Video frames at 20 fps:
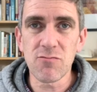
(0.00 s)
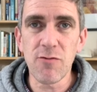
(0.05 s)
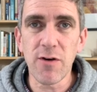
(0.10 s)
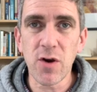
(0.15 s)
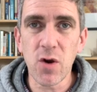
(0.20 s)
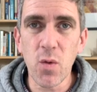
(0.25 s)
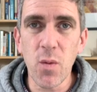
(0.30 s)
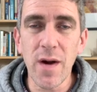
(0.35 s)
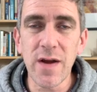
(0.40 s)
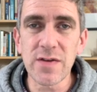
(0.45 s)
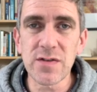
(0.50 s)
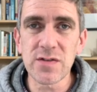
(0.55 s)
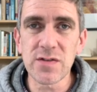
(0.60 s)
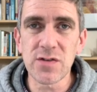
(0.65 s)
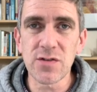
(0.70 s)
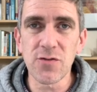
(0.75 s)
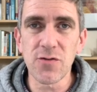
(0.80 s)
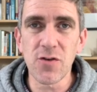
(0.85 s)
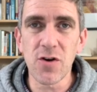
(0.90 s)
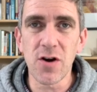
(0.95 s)
requests
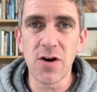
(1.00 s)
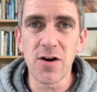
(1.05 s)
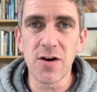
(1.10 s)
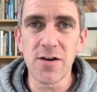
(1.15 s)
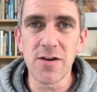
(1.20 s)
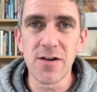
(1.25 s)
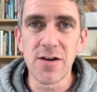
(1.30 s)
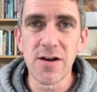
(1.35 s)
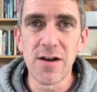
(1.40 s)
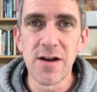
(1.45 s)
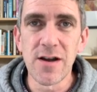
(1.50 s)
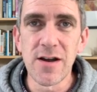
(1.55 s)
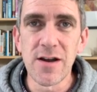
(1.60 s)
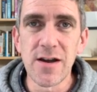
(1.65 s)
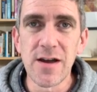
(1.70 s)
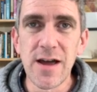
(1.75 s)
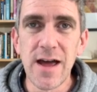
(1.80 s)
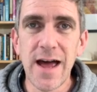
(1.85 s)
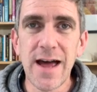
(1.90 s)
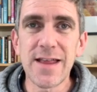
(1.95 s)
of God,
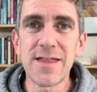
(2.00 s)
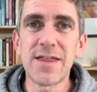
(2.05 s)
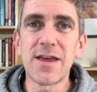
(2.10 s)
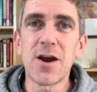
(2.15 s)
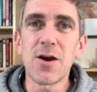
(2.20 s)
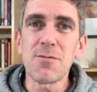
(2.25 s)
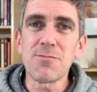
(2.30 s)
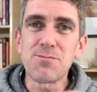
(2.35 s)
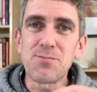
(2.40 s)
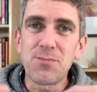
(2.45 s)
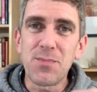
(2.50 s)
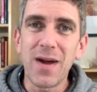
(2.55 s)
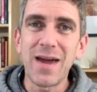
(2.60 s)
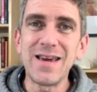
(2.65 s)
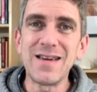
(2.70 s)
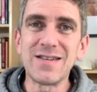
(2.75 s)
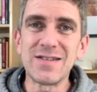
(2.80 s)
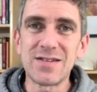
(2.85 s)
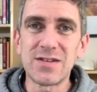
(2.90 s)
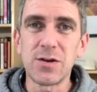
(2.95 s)
and they are
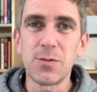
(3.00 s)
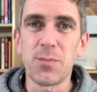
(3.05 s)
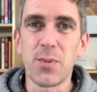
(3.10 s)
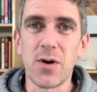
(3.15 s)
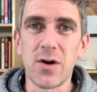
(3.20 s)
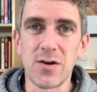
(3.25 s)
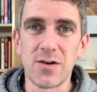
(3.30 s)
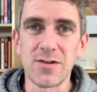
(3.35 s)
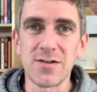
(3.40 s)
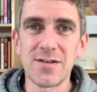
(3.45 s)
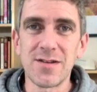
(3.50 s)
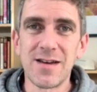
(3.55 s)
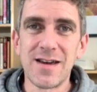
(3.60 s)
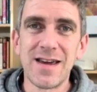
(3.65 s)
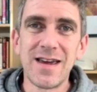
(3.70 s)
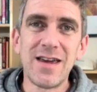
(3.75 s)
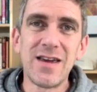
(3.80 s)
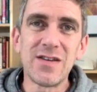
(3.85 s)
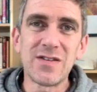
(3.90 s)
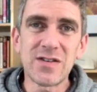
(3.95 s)
based upon
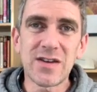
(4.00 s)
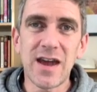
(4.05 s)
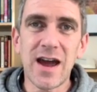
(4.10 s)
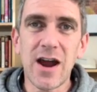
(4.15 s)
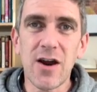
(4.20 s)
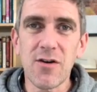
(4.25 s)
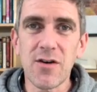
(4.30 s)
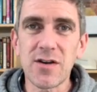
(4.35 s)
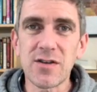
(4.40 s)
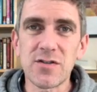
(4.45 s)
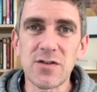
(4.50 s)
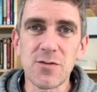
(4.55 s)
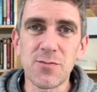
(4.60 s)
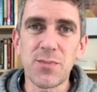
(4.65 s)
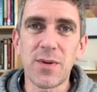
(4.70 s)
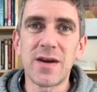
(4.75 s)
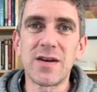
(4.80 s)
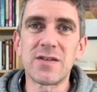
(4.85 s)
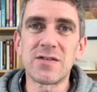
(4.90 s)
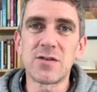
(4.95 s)
his character,
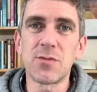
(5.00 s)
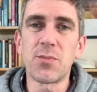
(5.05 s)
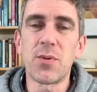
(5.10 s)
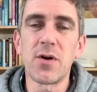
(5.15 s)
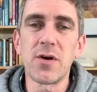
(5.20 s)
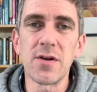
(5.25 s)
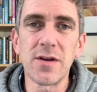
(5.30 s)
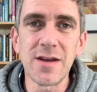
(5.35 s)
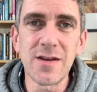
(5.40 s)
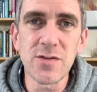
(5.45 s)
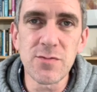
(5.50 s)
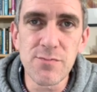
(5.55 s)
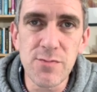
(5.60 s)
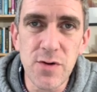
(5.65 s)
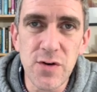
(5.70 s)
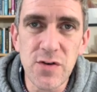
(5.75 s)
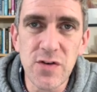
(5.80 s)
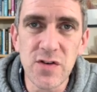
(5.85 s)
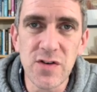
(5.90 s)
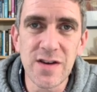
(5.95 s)
based upon his
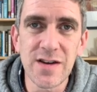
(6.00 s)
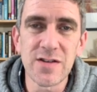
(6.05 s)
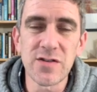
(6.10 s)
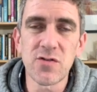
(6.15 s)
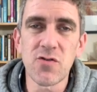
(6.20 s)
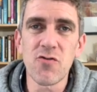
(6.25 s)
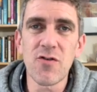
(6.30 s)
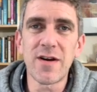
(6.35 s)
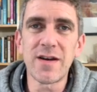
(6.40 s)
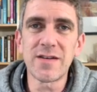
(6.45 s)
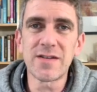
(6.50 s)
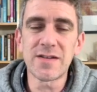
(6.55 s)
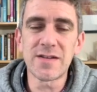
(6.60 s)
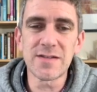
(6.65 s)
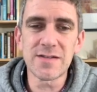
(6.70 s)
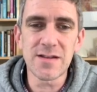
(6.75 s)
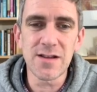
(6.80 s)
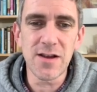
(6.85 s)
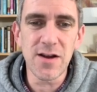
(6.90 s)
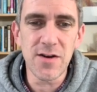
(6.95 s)
mercy, his grace,
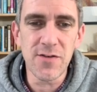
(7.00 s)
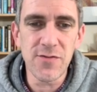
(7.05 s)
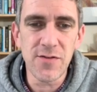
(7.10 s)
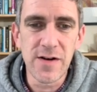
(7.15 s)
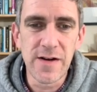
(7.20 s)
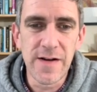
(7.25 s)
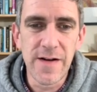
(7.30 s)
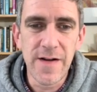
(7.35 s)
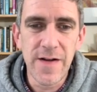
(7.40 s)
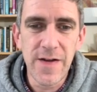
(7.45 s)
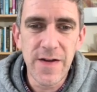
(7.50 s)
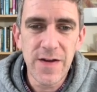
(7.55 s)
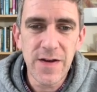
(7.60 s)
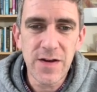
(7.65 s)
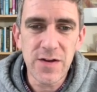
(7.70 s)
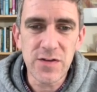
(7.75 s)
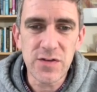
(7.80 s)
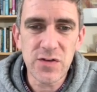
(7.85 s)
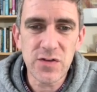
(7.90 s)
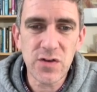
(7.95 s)
his love,
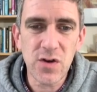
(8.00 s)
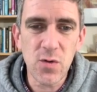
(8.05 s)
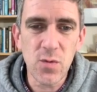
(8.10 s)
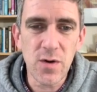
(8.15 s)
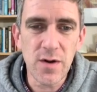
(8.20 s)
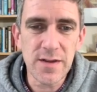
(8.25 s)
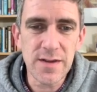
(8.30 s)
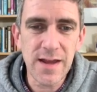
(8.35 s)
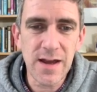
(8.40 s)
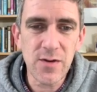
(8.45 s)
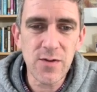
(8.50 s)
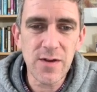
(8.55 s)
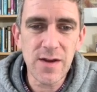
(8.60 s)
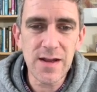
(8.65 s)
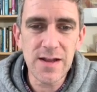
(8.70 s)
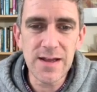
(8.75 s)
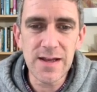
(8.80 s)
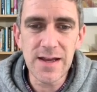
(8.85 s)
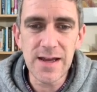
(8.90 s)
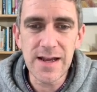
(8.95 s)
and so on. Now,
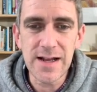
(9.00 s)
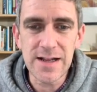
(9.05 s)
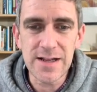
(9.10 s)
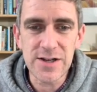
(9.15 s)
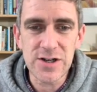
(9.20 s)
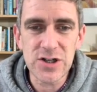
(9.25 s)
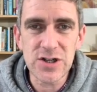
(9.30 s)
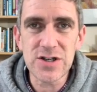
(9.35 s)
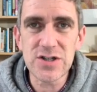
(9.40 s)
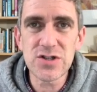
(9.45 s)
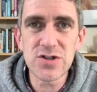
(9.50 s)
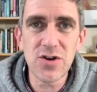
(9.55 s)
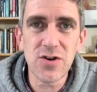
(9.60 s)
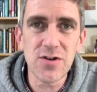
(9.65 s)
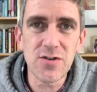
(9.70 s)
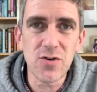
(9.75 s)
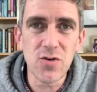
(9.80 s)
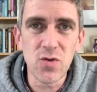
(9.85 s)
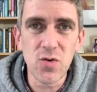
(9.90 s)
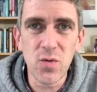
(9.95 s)
in the English, it's
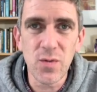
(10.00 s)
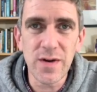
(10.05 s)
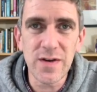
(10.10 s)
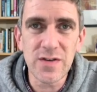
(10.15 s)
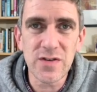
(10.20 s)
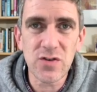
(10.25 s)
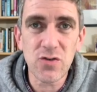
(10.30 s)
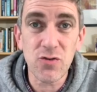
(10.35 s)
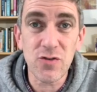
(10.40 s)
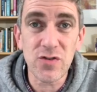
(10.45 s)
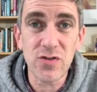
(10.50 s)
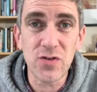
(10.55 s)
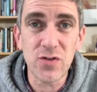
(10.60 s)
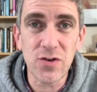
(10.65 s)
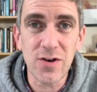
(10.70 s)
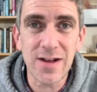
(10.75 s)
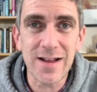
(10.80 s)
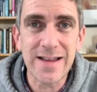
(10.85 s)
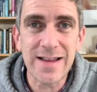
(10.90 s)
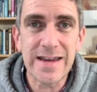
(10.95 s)
not always crystal
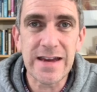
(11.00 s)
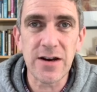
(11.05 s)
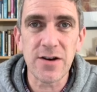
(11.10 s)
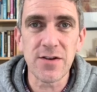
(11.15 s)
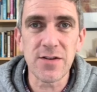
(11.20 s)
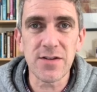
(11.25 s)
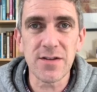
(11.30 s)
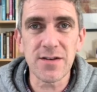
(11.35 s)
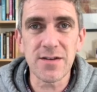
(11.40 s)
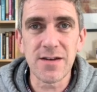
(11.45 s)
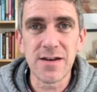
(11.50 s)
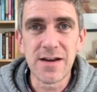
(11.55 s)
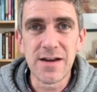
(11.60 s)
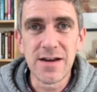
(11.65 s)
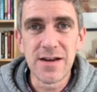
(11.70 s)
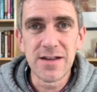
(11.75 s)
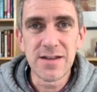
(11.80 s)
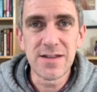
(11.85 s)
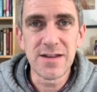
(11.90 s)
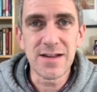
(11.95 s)
clear, the
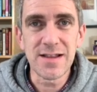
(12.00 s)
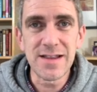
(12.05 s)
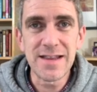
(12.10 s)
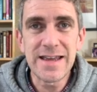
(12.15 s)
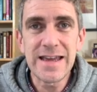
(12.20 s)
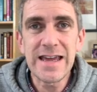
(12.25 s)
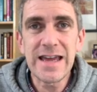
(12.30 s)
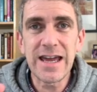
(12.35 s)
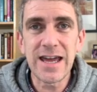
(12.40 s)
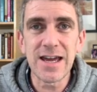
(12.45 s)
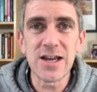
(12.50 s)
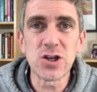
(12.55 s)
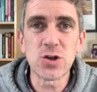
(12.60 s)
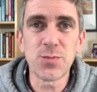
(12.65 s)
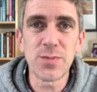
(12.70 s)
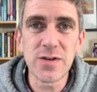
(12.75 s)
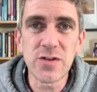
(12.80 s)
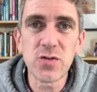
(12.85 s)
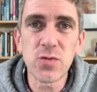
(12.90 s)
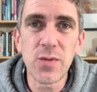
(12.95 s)
linkage
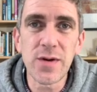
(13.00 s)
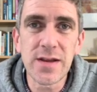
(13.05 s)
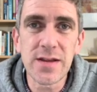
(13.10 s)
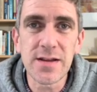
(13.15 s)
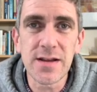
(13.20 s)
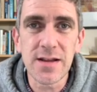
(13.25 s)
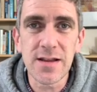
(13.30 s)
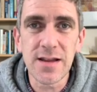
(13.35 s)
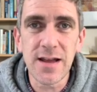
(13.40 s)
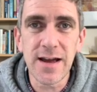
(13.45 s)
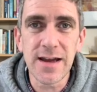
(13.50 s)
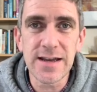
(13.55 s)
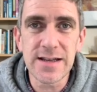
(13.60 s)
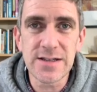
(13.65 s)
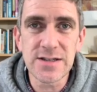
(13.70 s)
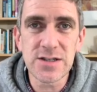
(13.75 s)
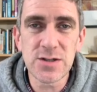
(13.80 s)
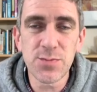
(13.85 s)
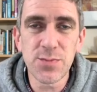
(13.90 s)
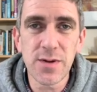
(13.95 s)
between the
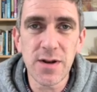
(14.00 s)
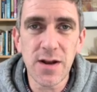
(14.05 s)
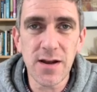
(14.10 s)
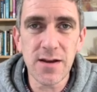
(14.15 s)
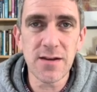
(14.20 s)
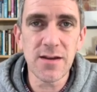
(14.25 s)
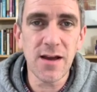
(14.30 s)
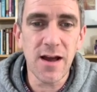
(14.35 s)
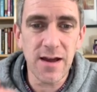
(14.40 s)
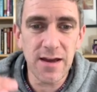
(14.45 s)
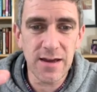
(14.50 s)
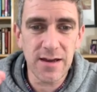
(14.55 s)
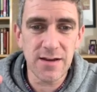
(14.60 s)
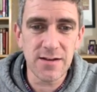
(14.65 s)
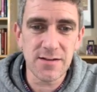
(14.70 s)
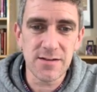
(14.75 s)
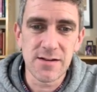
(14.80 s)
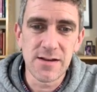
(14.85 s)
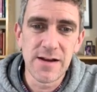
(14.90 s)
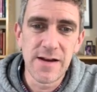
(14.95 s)
lines, but I
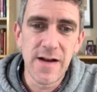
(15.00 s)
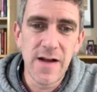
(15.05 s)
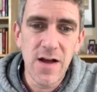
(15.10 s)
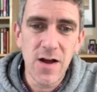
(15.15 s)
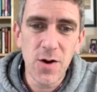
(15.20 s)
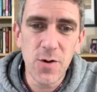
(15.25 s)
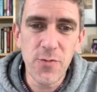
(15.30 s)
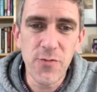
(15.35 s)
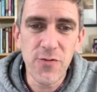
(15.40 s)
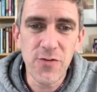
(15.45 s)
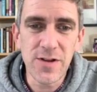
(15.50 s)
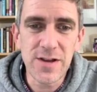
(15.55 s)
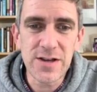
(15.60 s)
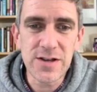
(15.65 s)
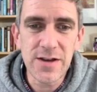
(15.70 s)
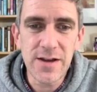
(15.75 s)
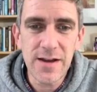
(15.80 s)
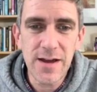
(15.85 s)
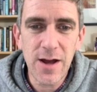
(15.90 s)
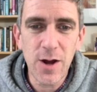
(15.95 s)
can
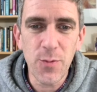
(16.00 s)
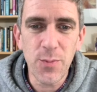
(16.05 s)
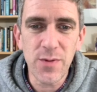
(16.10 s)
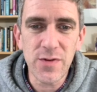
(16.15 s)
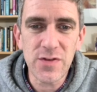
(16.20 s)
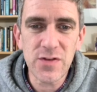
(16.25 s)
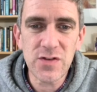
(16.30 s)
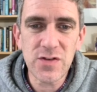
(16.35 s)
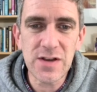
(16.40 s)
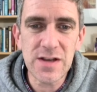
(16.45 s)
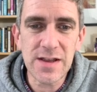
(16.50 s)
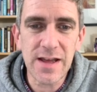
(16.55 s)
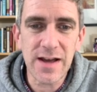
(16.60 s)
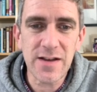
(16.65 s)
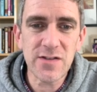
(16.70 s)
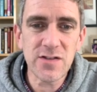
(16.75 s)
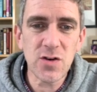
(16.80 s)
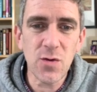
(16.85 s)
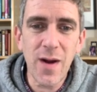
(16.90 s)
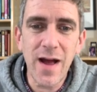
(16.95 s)
hopefully help us see that.
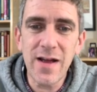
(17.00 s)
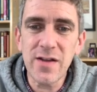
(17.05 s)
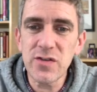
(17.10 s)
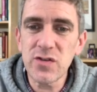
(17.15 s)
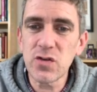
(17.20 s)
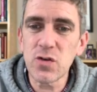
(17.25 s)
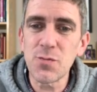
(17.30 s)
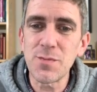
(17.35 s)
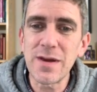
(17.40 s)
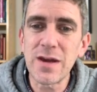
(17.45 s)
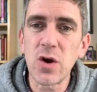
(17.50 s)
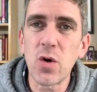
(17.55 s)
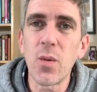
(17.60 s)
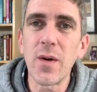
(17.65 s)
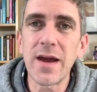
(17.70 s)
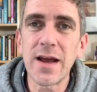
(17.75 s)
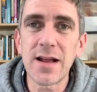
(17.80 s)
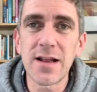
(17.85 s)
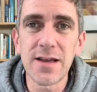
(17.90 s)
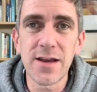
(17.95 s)
"So answer me
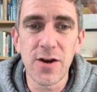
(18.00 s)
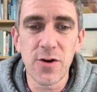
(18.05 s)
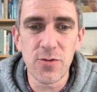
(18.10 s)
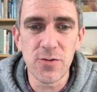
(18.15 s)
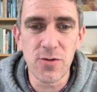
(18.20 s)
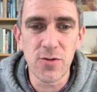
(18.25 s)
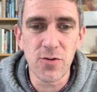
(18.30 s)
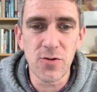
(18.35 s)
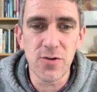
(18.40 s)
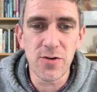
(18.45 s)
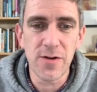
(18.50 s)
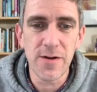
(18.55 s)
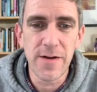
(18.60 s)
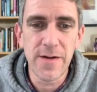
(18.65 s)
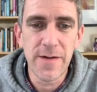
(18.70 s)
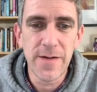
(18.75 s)
quickly, O Lord."